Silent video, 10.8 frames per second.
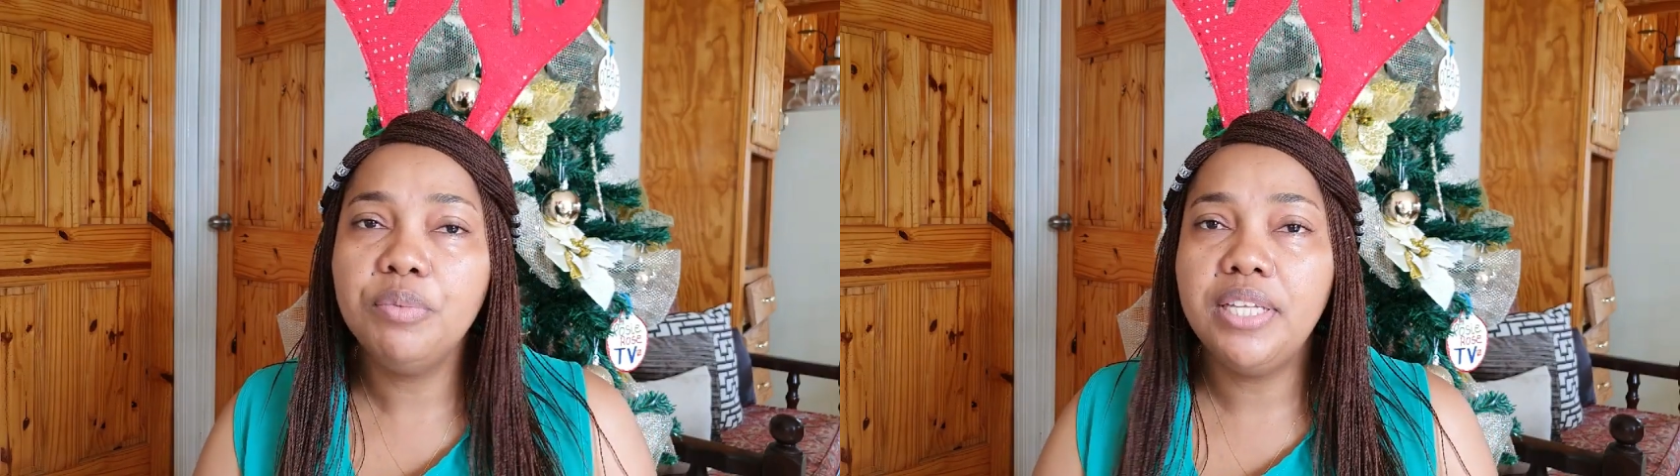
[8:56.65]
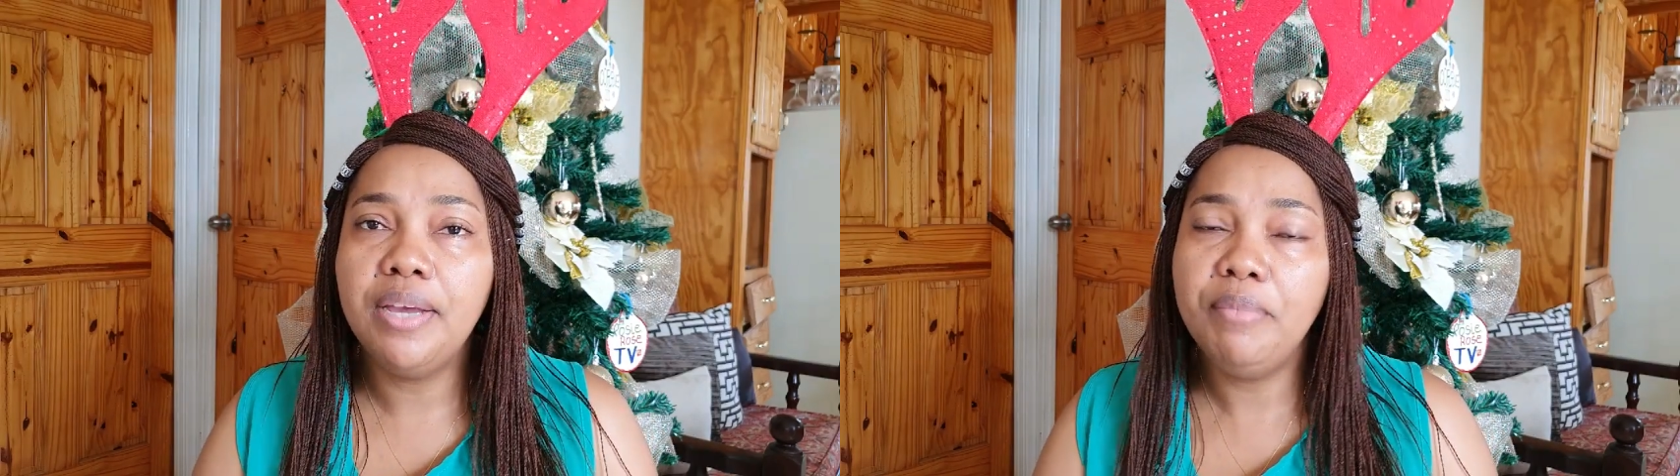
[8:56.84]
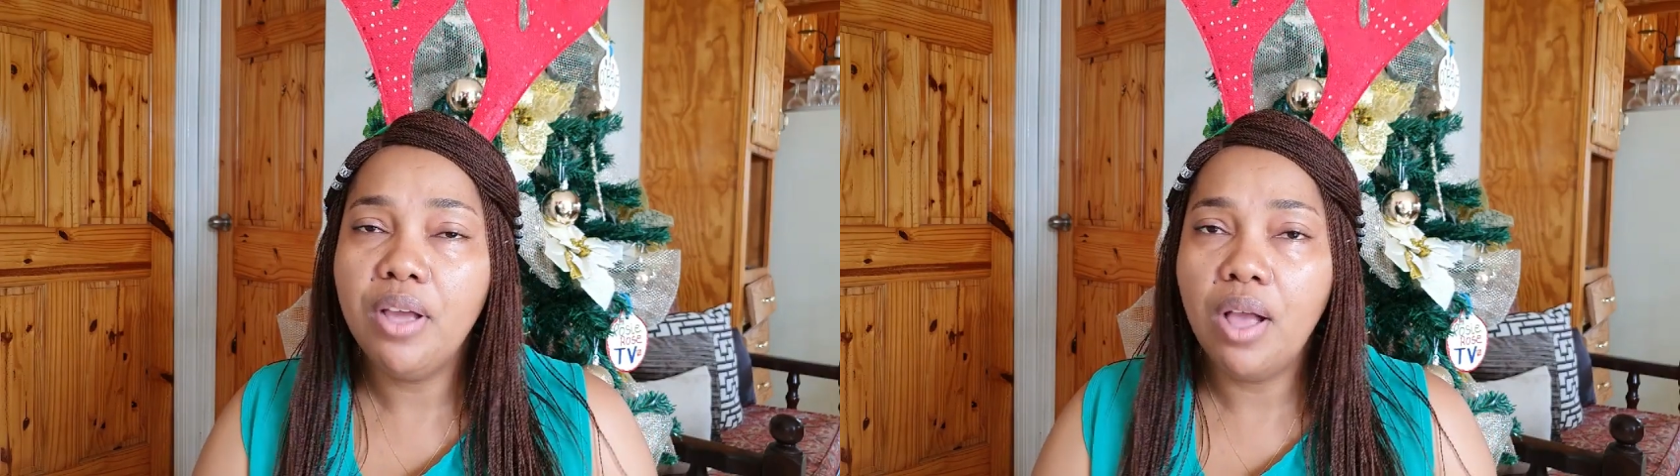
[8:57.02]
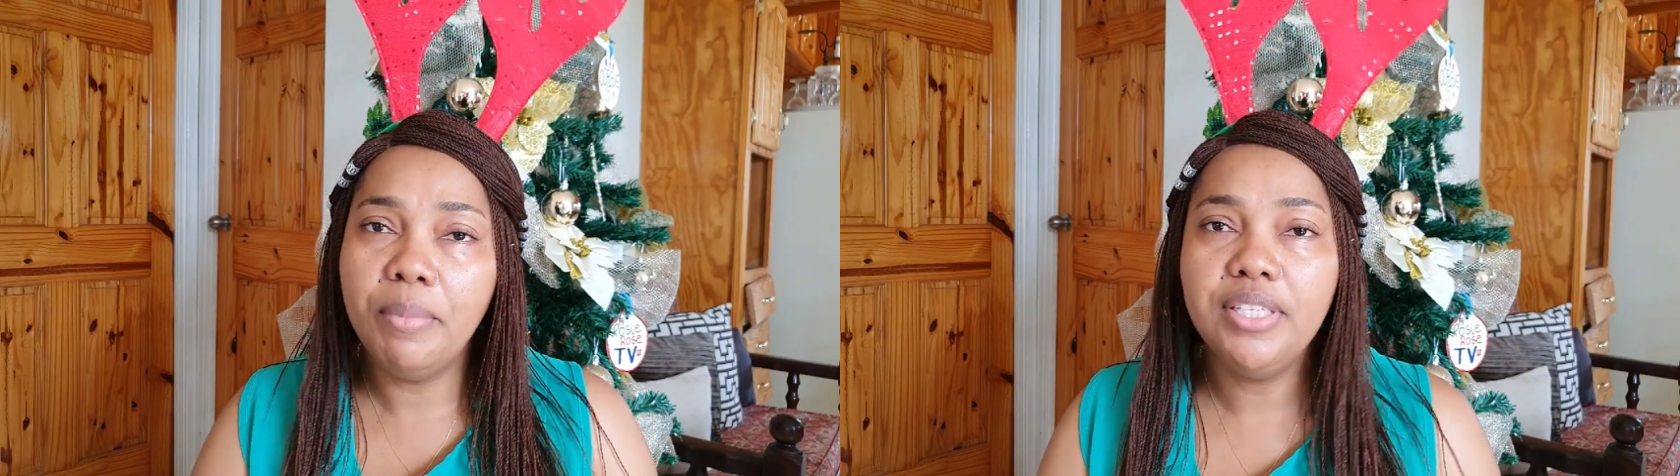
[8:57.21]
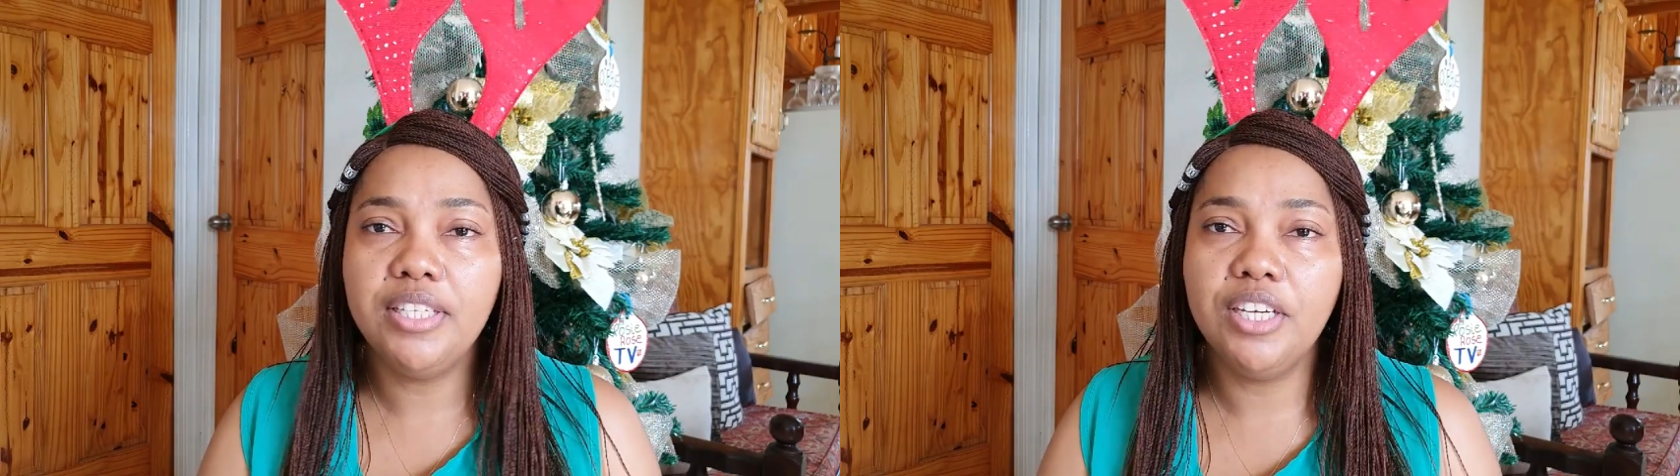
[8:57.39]
in the comment
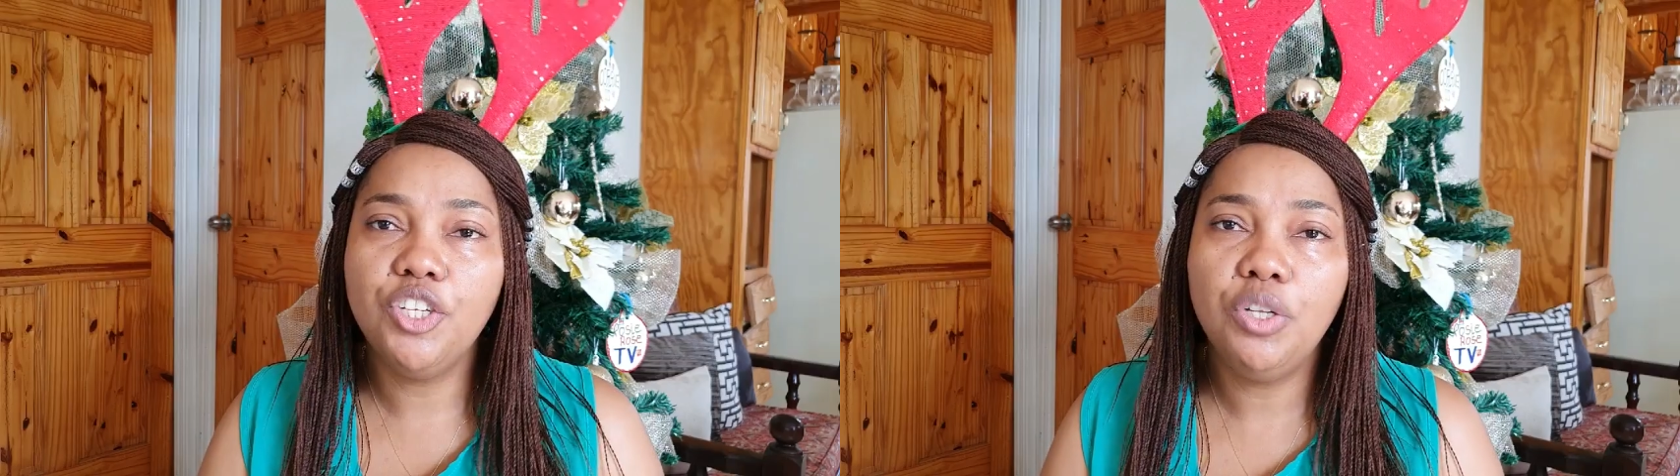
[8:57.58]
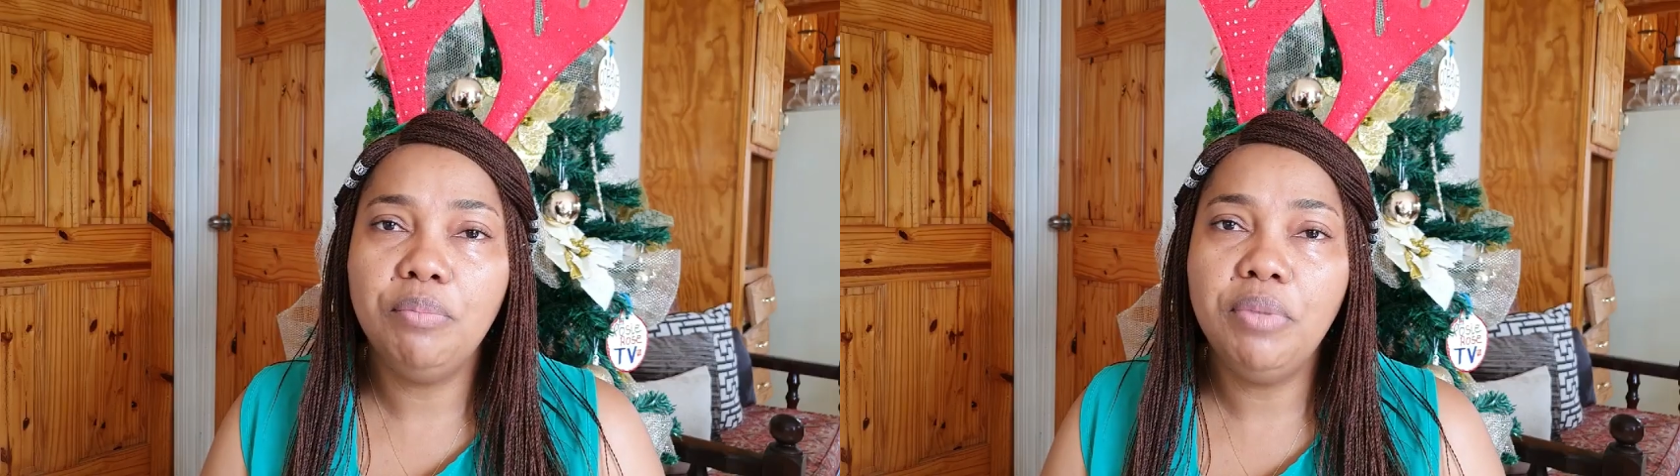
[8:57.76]
section below.